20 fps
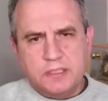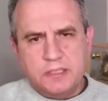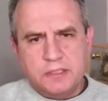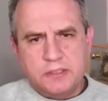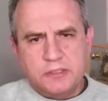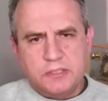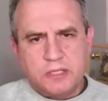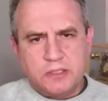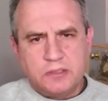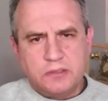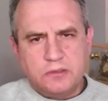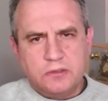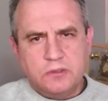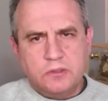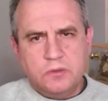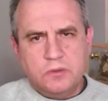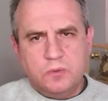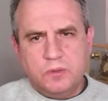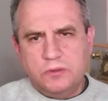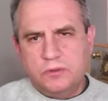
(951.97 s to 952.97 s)
in the Section
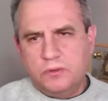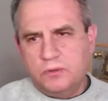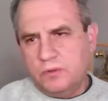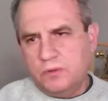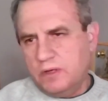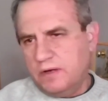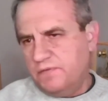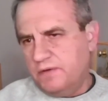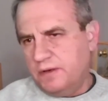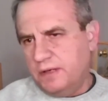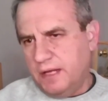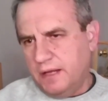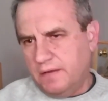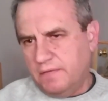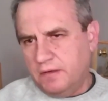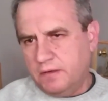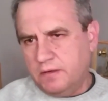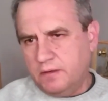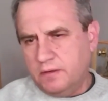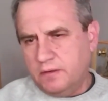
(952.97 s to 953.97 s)
212
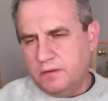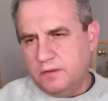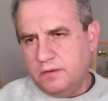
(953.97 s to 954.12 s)
affidavit